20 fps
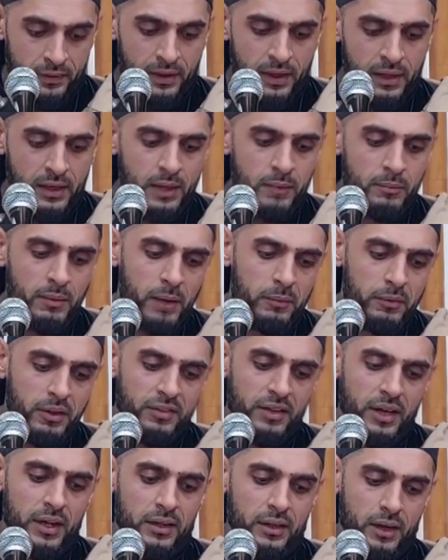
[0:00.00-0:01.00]
Then Imam
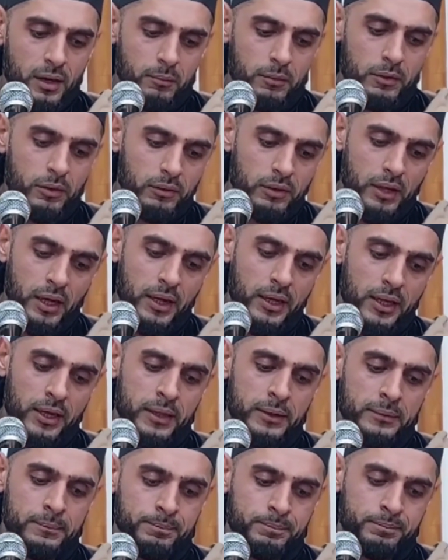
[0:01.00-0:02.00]
Ghazali,
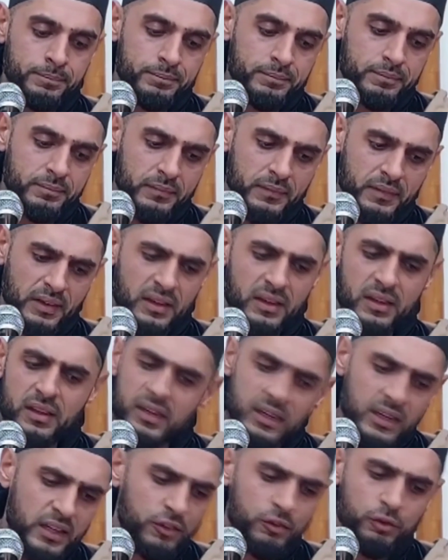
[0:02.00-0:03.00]
rahmatullah alayhi,
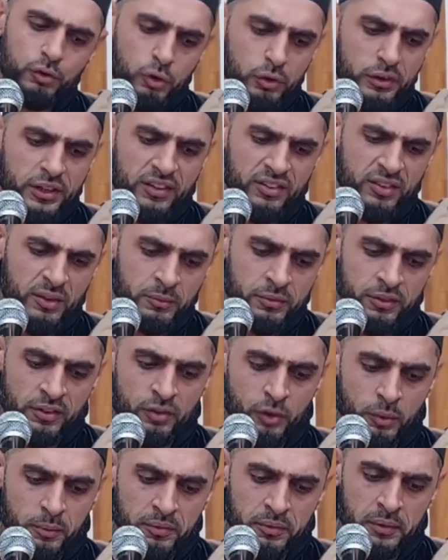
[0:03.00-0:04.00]
in short, he sums this
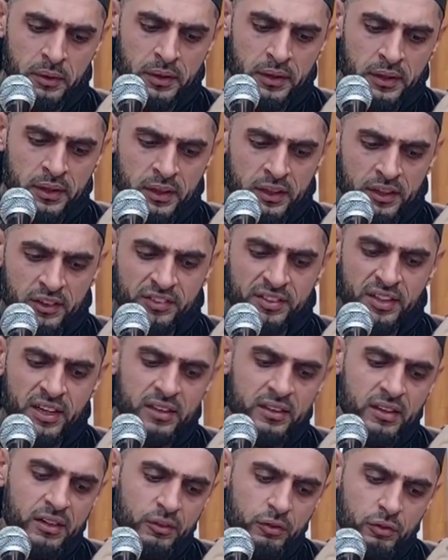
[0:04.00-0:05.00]
up. He
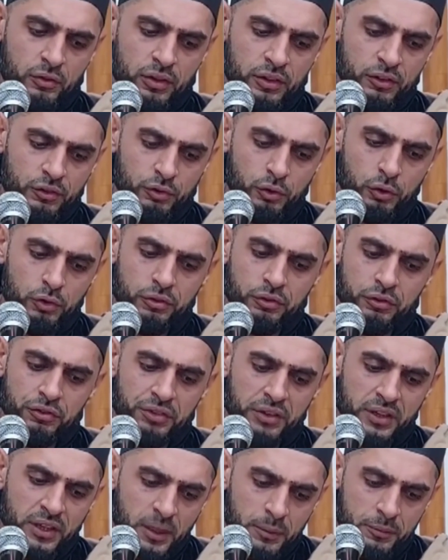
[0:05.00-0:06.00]
said that you
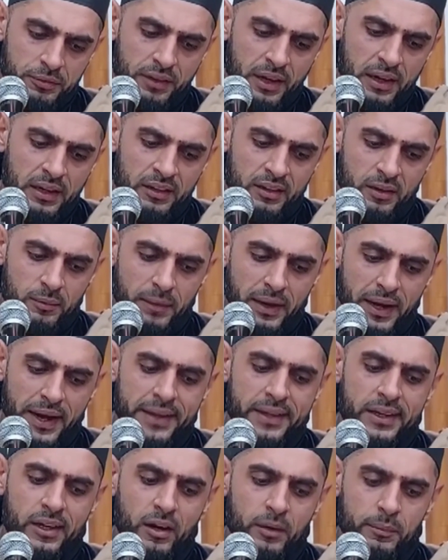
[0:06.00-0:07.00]
should keep silent about
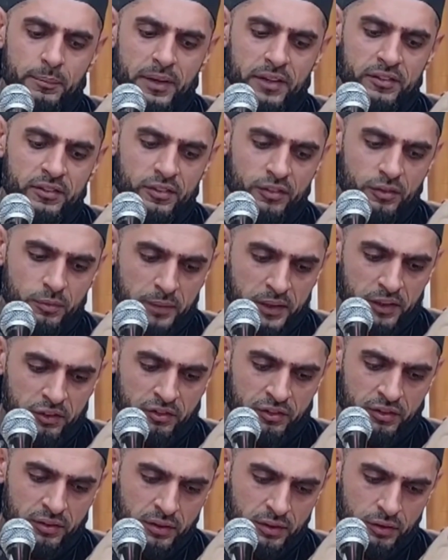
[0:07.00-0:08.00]
any unpleasant
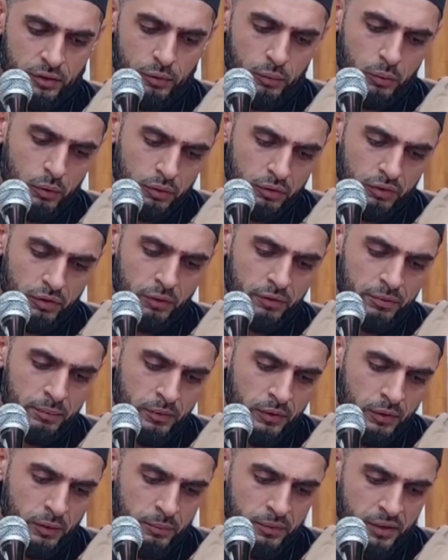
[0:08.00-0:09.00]
speech towards
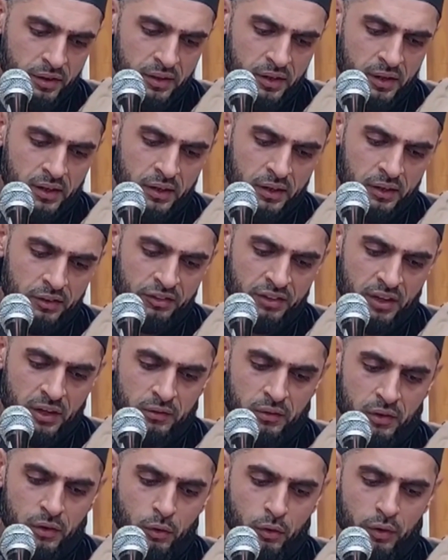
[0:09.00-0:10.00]
your brother in
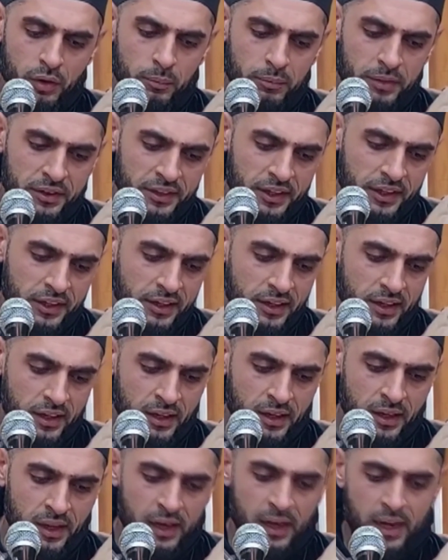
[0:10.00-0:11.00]
general or in
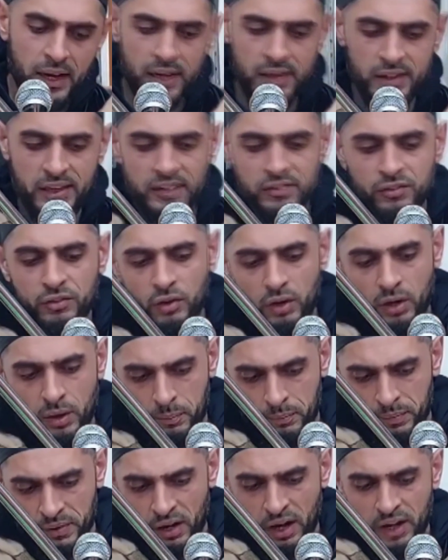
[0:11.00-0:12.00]
particular, unless you're
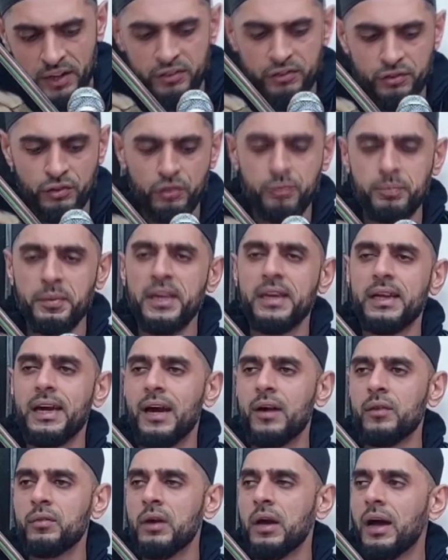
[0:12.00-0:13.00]
obliged to speak
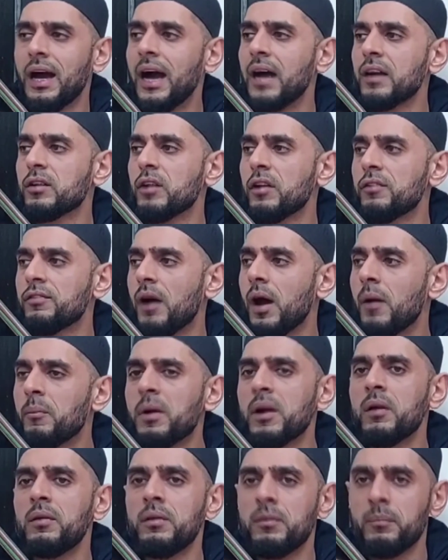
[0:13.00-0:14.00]
out of
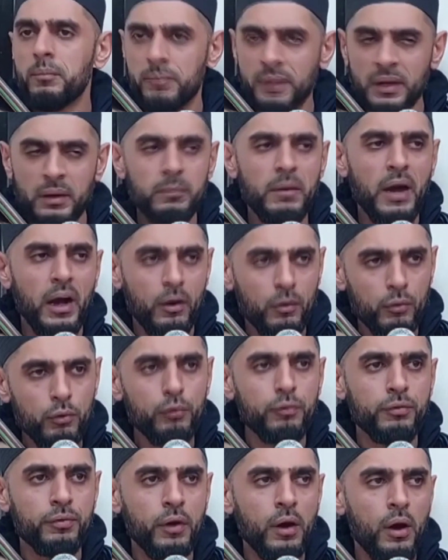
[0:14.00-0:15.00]
amr bil
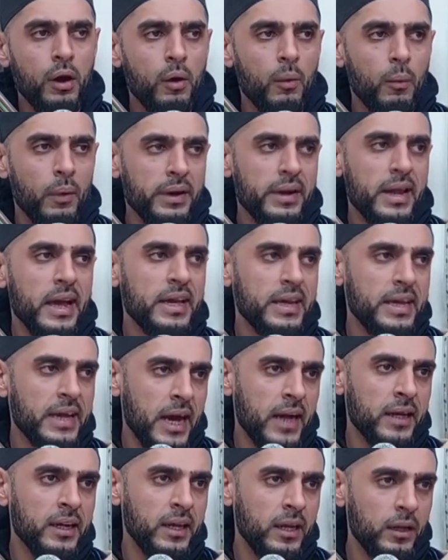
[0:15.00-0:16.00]
ma'roof wa nahi
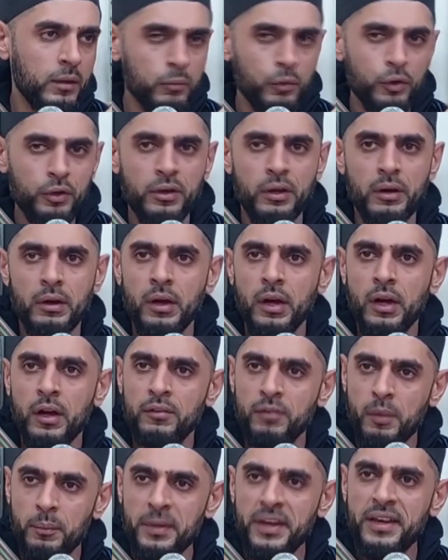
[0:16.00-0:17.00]
anil munkar,
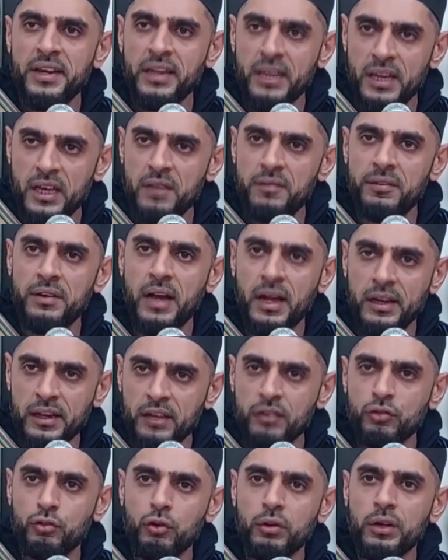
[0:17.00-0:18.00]
forbidding evil and
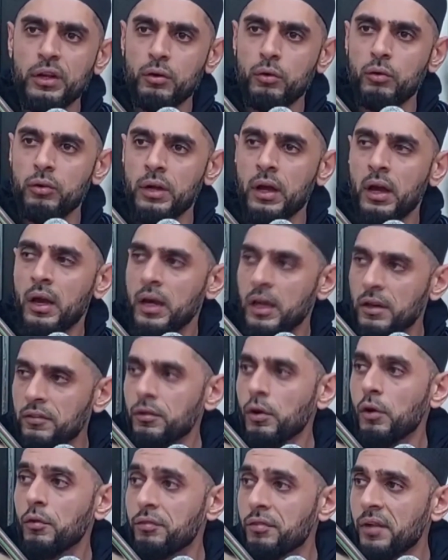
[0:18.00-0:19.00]
enjoining good. If
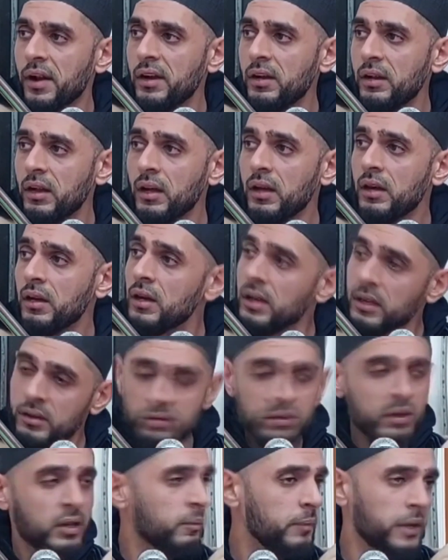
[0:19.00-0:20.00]
your friend
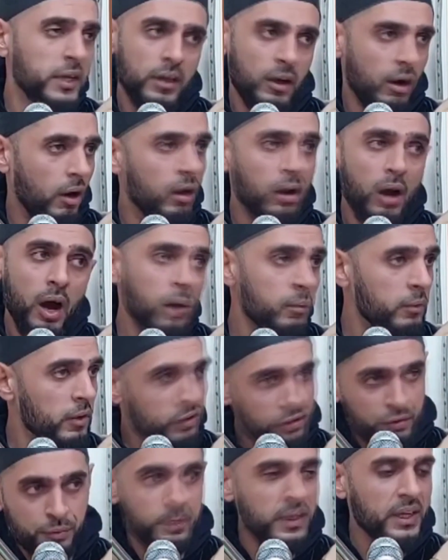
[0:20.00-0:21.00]
is committing haram,
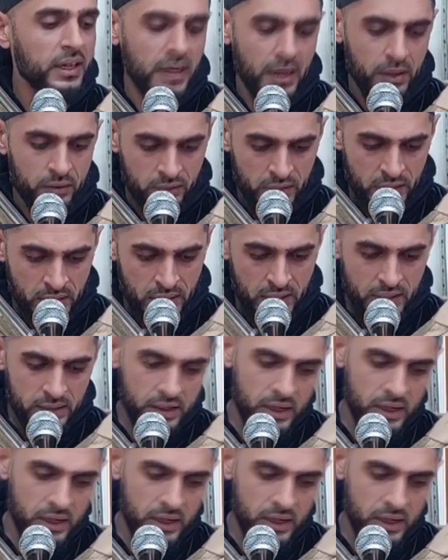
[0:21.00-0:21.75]
speak out.